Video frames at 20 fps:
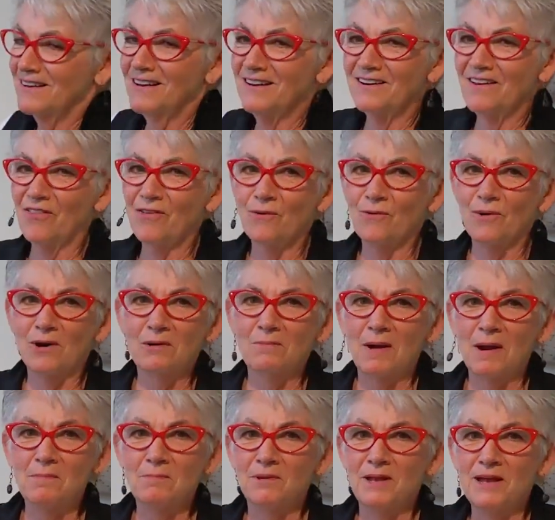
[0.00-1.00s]
another one of
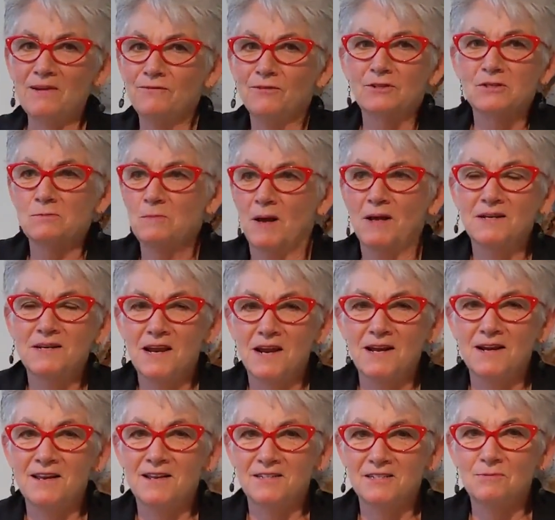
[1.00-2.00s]
my playful,
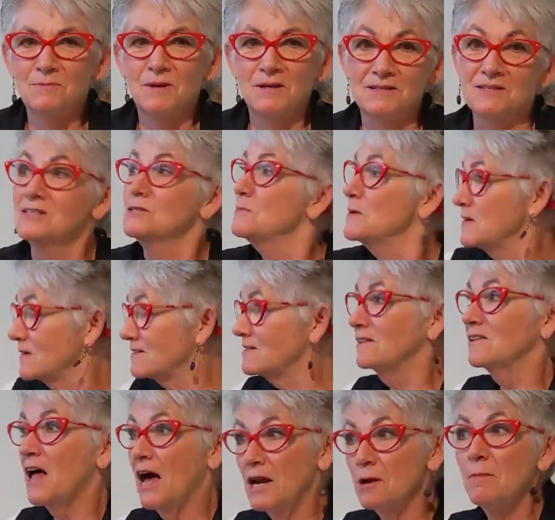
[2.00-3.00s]
spontaneous pieces, because a
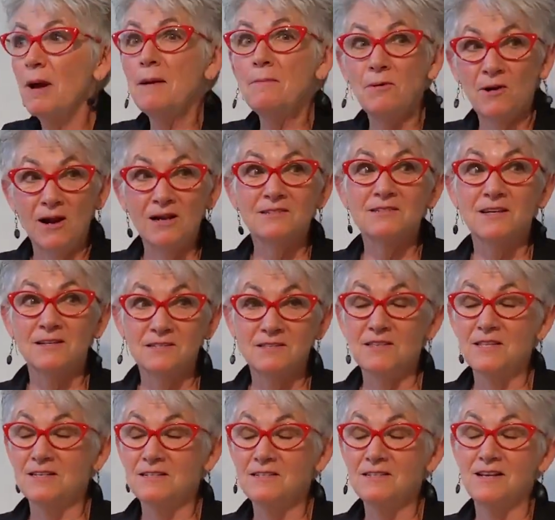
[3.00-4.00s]
lot of my process
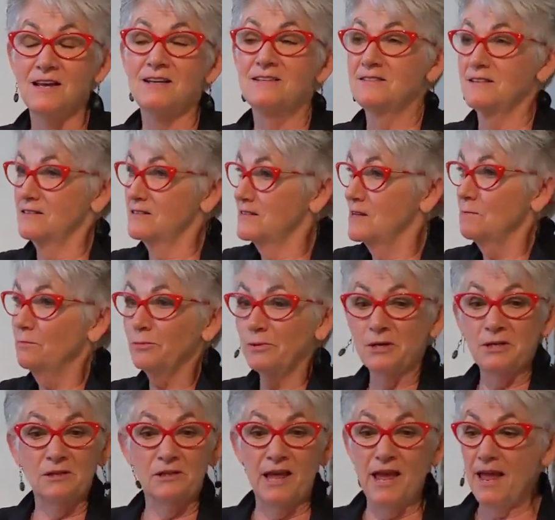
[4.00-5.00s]
these days is simply
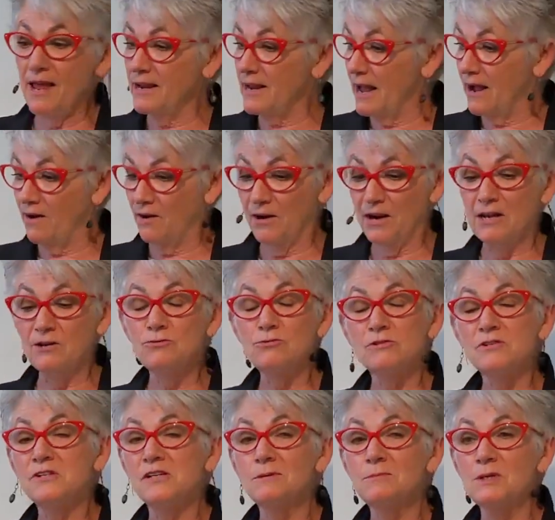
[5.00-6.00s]
laying out
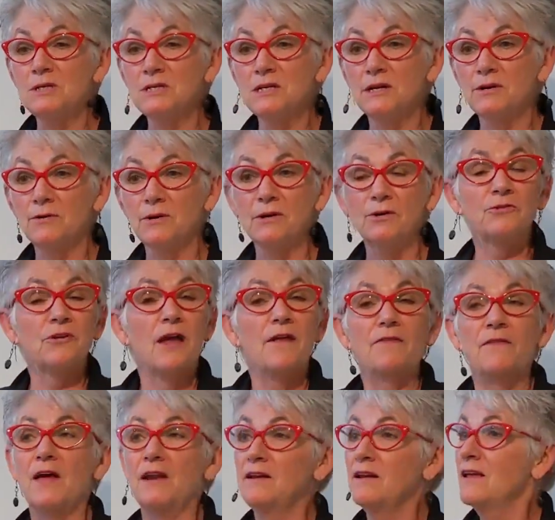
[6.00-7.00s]
interesting materials
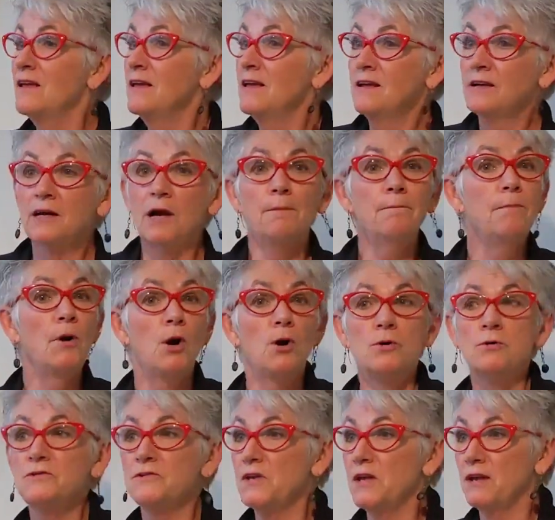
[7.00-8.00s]
and then
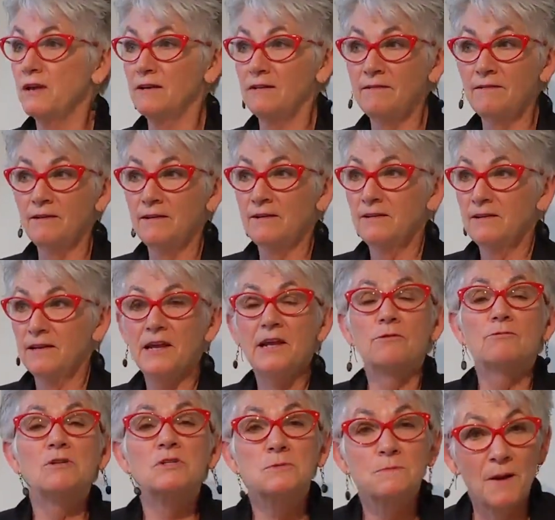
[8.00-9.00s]
composing
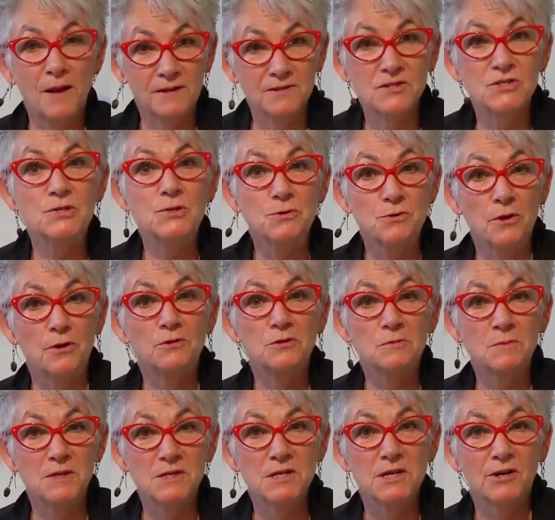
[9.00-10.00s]
in response to those
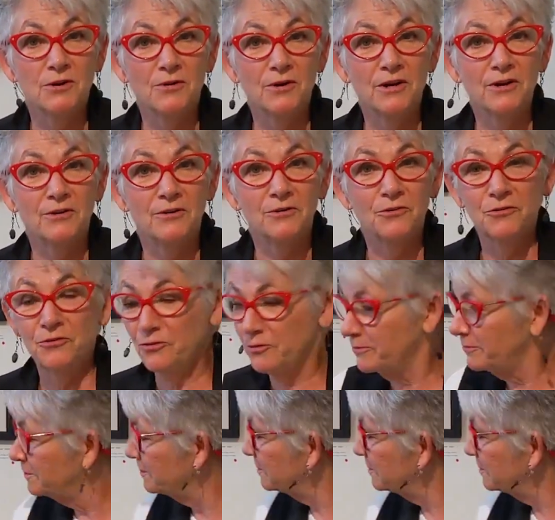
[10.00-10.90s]
materials.